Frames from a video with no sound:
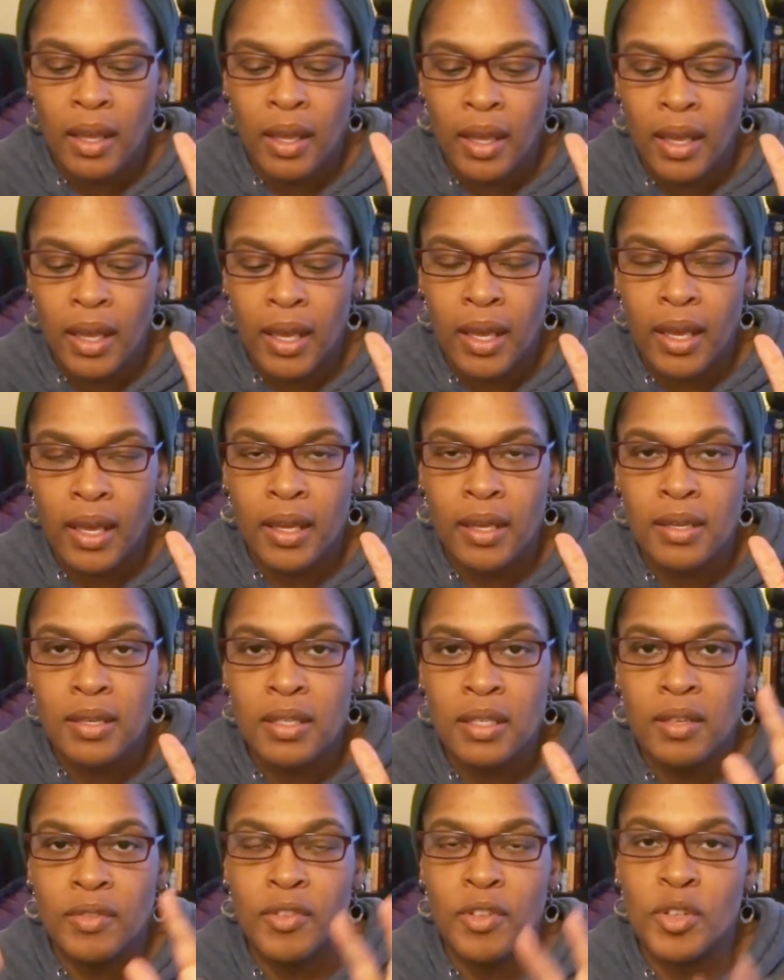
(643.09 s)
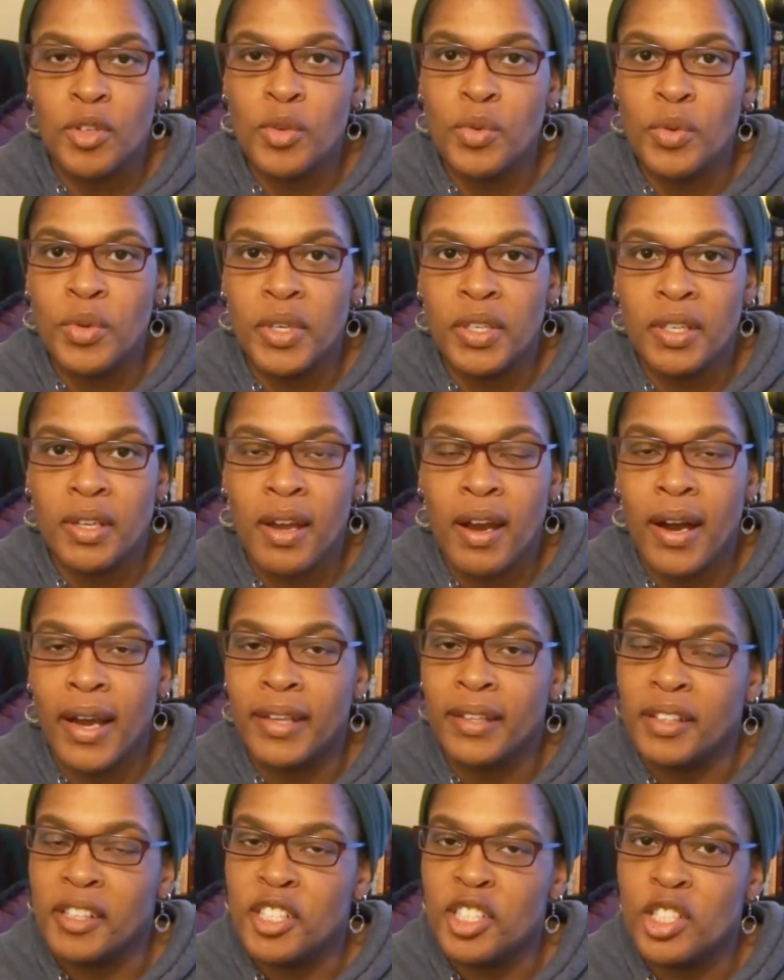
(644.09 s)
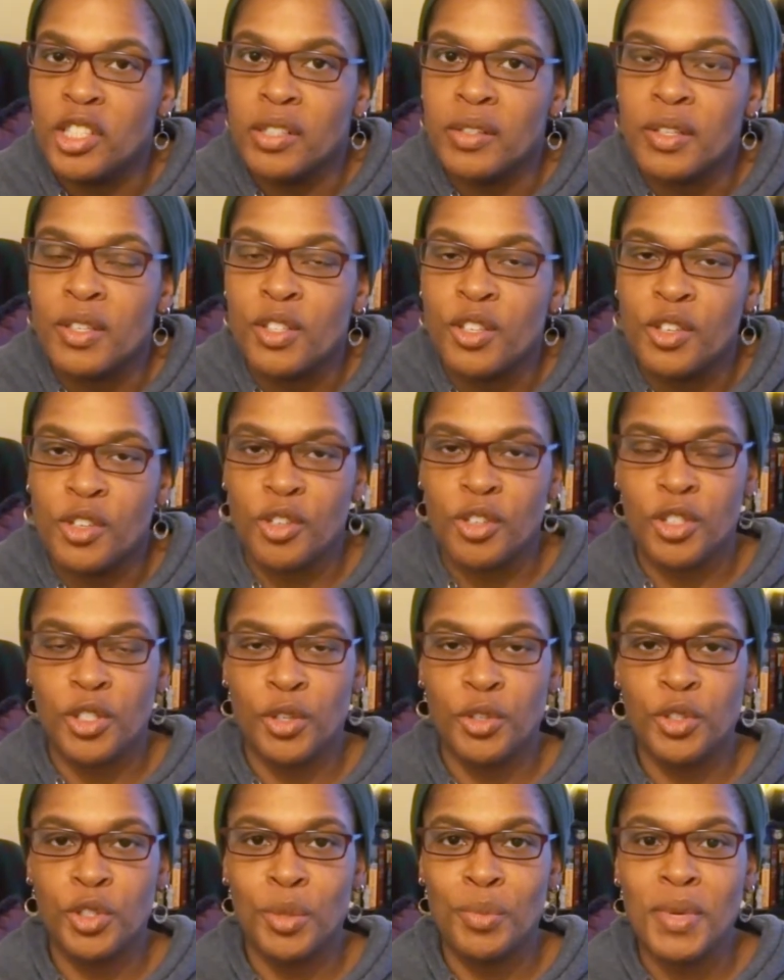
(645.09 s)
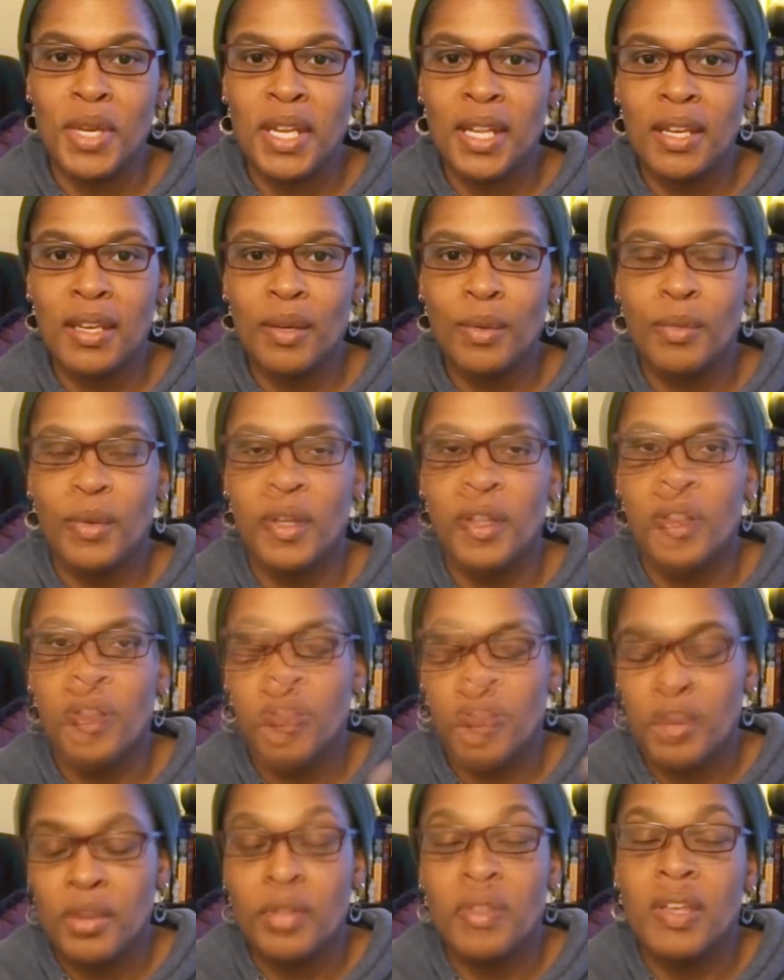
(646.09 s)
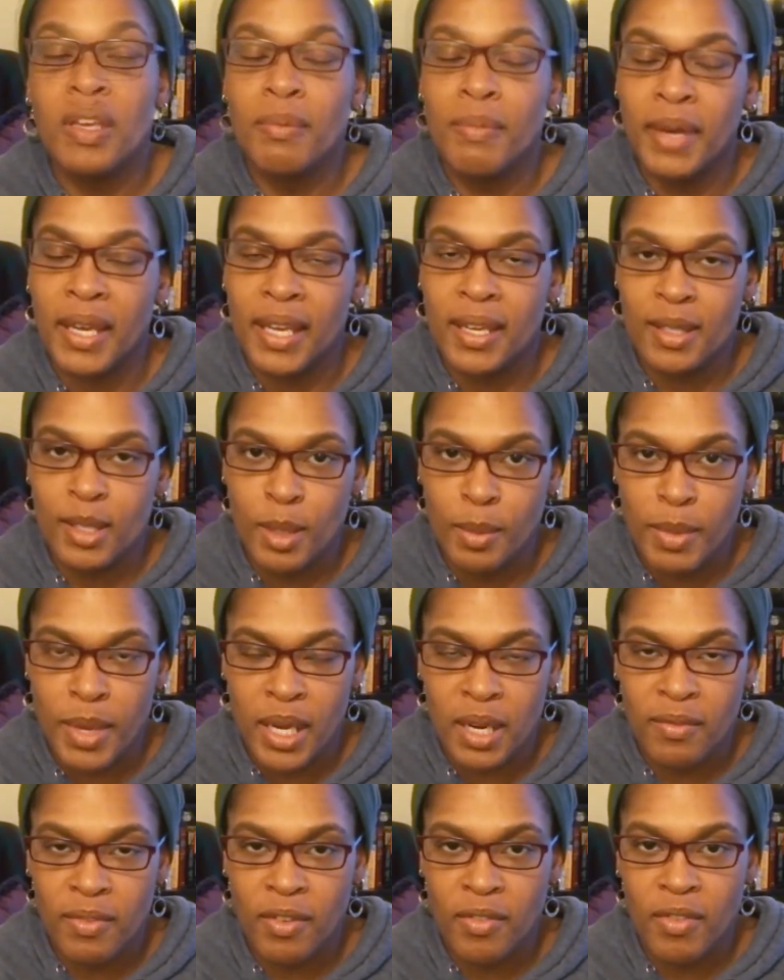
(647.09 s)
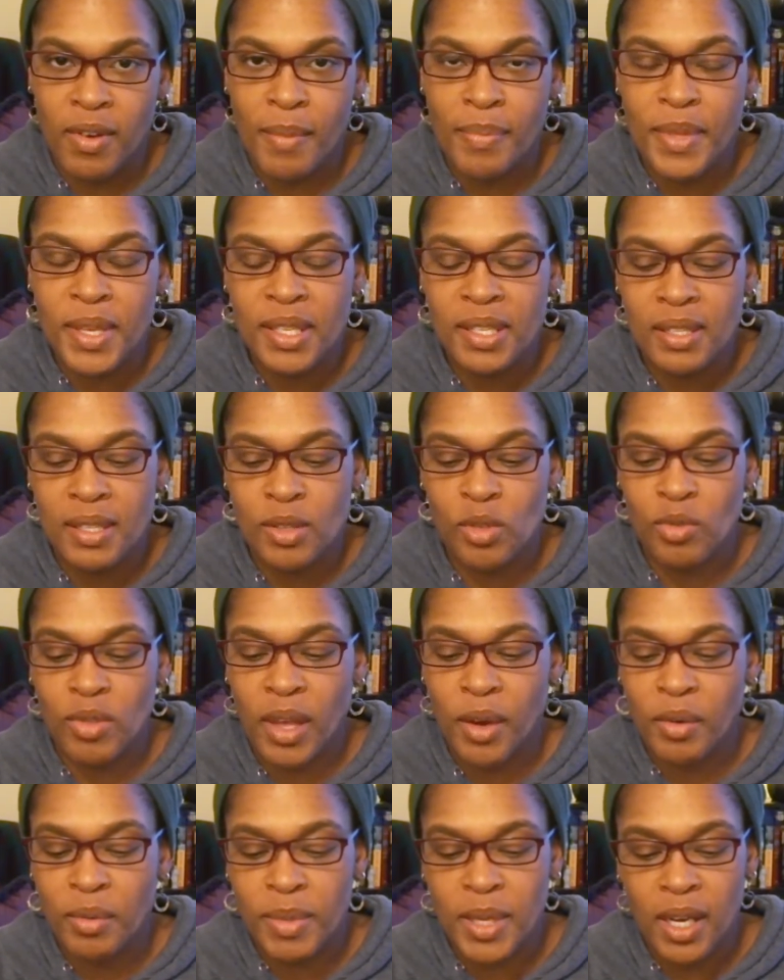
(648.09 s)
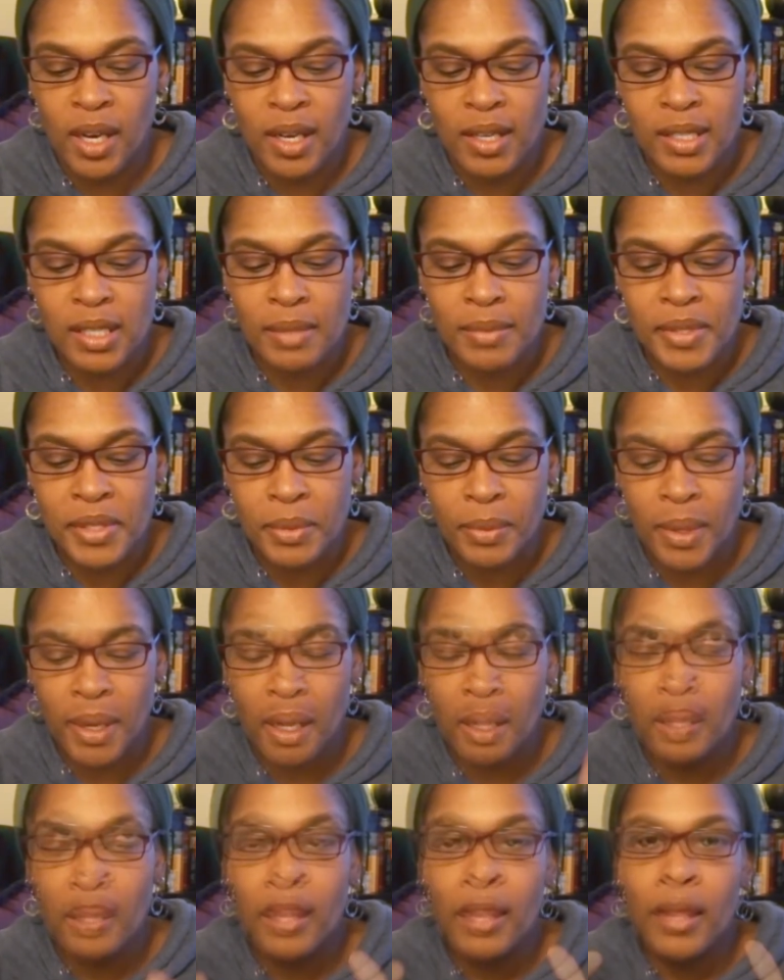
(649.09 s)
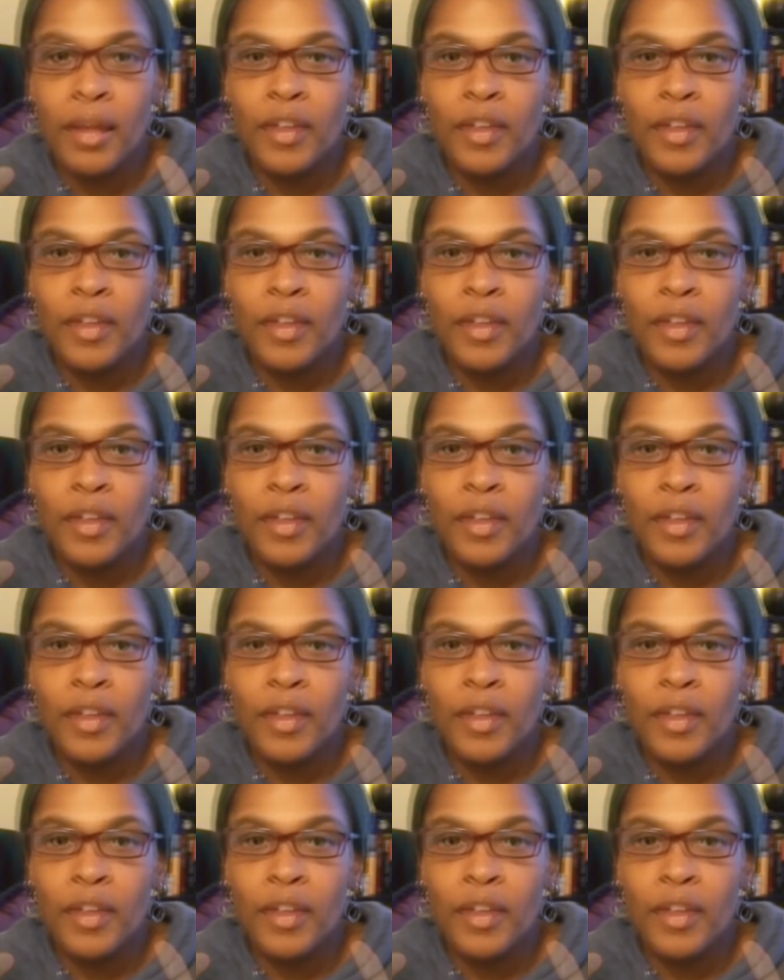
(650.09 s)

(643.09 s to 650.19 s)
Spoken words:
And if you would kindly share this on your social media with who you think might get some benefit from this, that would be awesome as well.